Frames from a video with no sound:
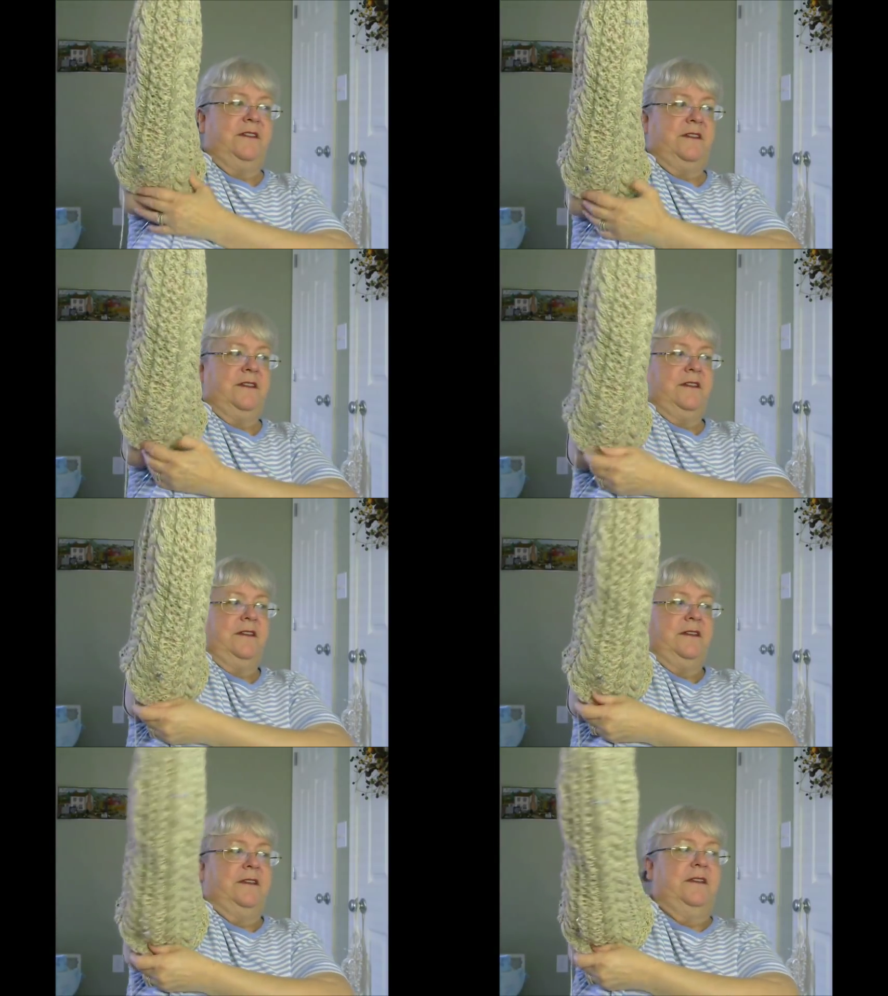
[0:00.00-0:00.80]

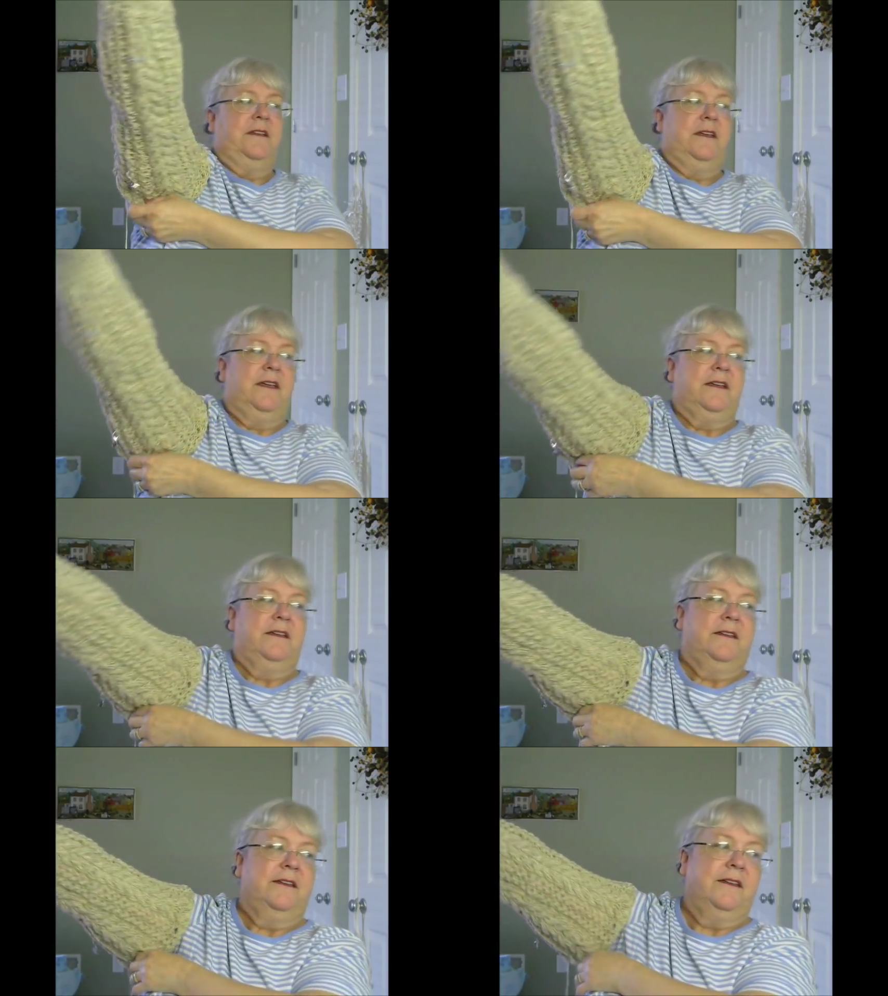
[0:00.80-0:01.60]

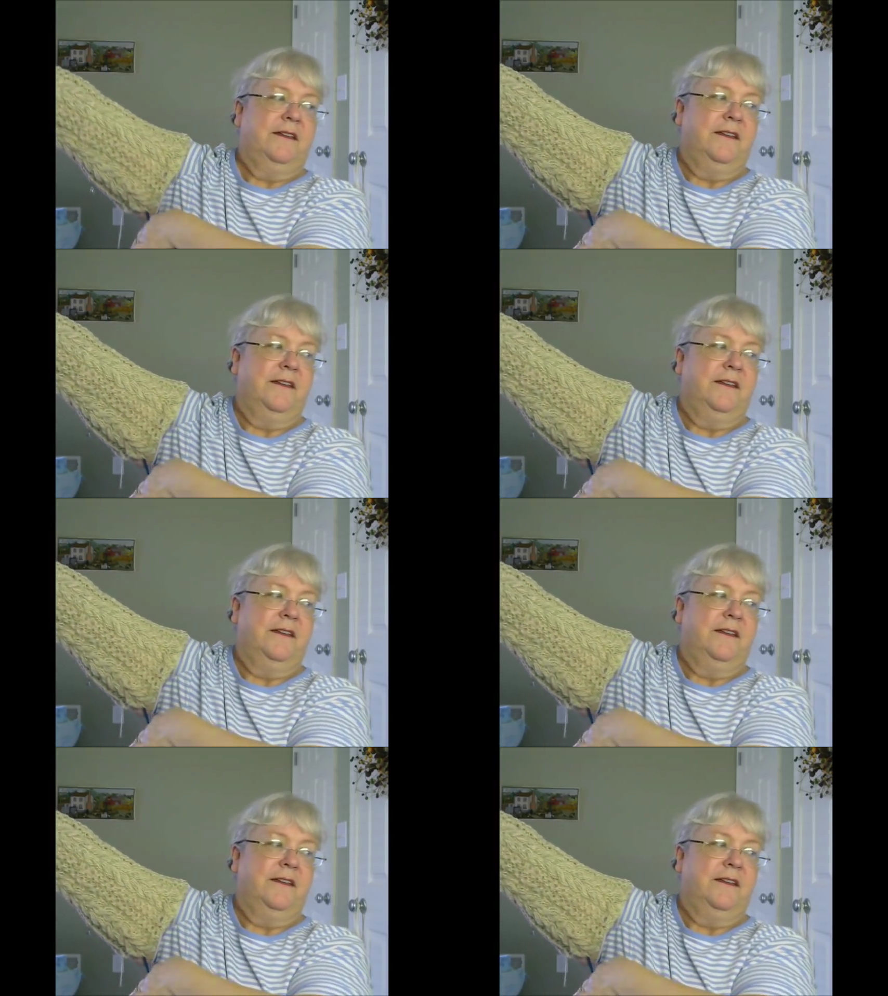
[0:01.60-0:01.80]
Nobody speaks.